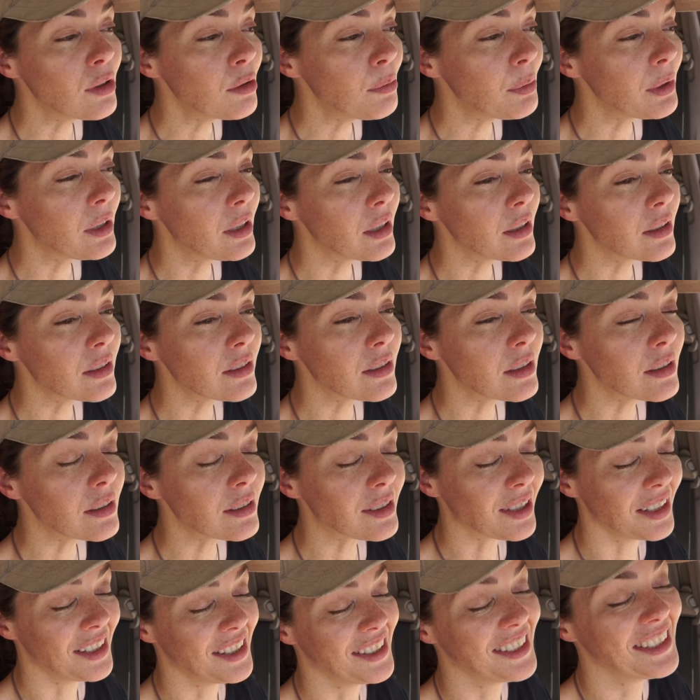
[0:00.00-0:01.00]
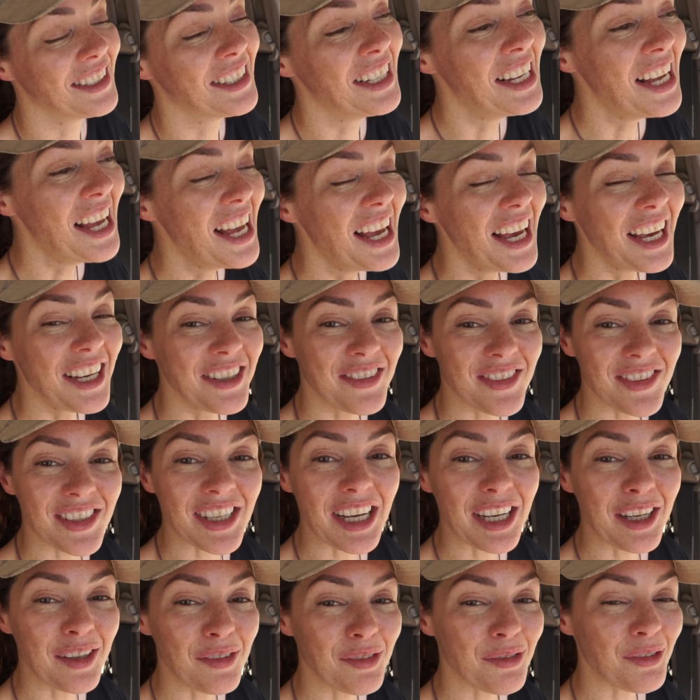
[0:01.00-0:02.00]
because it's
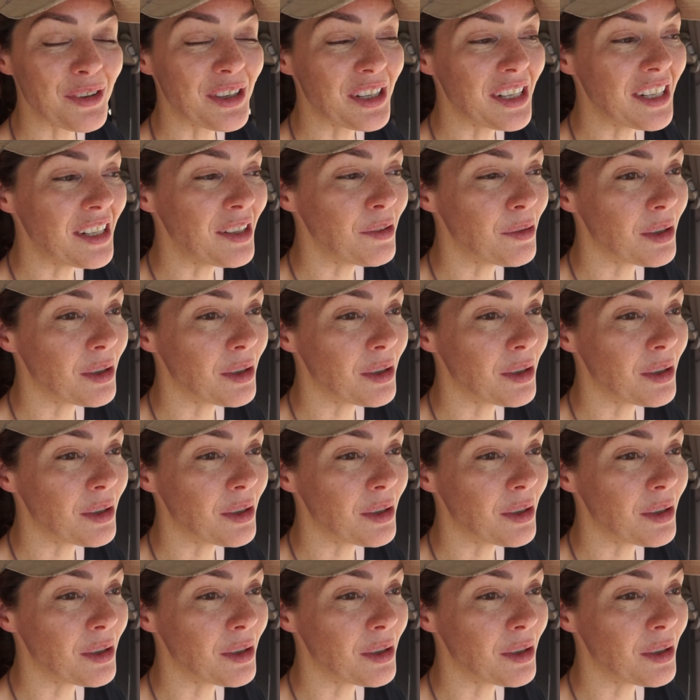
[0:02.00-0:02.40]
day 3.